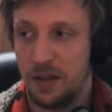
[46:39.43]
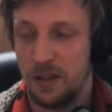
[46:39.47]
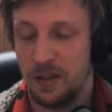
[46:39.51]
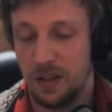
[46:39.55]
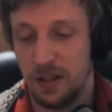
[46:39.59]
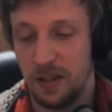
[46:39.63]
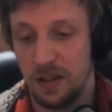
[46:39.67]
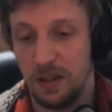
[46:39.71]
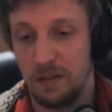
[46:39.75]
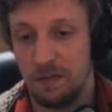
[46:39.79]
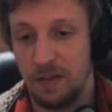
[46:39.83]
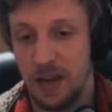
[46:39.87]

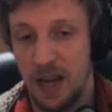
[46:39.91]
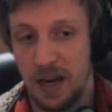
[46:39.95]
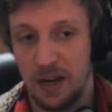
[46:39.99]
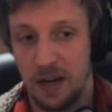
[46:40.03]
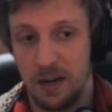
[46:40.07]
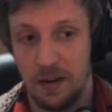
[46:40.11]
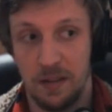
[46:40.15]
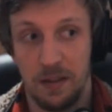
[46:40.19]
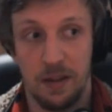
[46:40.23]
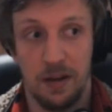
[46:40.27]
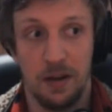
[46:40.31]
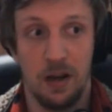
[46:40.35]
than the
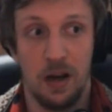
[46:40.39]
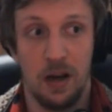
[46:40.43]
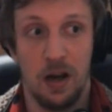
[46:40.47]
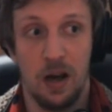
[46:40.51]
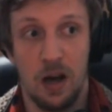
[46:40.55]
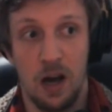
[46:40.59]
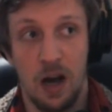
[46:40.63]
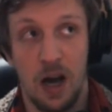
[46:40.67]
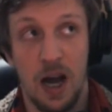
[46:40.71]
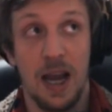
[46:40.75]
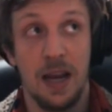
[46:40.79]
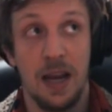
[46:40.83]
fact that
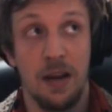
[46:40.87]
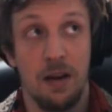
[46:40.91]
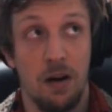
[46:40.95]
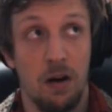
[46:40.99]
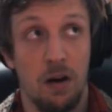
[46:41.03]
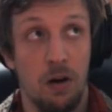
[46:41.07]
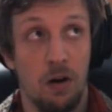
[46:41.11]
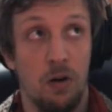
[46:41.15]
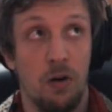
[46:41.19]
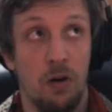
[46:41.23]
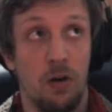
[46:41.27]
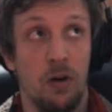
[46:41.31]
I
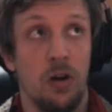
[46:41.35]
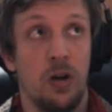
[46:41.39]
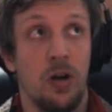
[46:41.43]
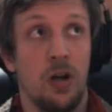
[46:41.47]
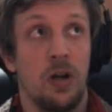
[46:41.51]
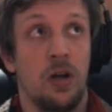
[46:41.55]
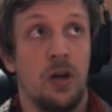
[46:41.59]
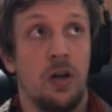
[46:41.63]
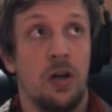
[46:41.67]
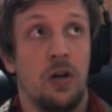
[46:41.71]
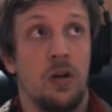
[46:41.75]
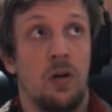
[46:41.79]
know
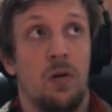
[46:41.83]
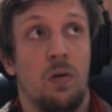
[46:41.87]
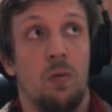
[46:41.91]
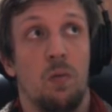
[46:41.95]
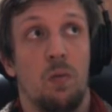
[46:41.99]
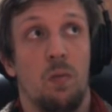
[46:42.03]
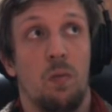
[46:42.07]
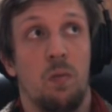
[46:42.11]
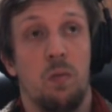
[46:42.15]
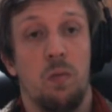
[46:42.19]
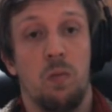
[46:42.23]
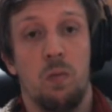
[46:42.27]

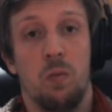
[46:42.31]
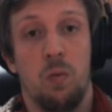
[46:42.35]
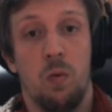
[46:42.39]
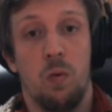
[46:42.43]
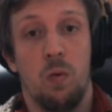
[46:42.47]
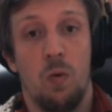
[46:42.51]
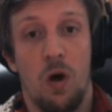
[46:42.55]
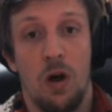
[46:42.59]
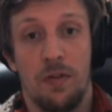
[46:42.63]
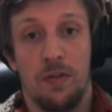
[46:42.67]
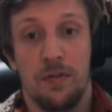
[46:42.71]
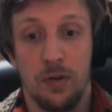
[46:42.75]

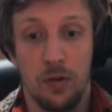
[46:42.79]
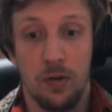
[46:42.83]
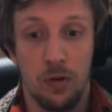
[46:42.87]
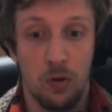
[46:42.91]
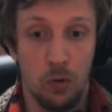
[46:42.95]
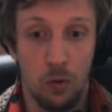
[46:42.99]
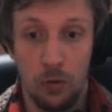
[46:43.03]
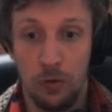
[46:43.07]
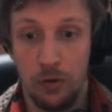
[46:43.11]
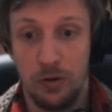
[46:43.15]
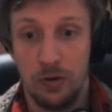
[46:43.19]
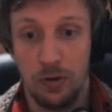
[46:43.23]
what's
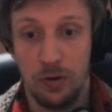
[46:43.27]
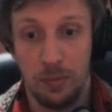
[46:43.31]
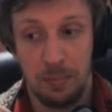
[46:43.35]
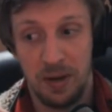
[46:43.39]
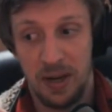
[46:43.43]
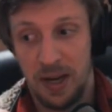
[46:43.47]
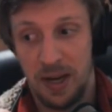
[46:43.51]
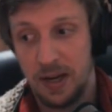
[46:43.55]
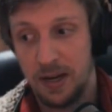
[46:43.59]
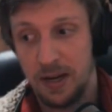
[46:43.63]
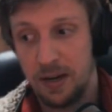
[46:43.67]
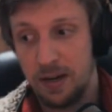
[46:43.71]
good to
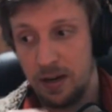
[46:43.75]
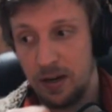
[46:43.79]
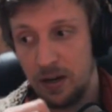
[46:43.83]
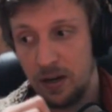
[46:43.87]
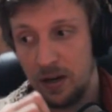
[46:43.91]
pick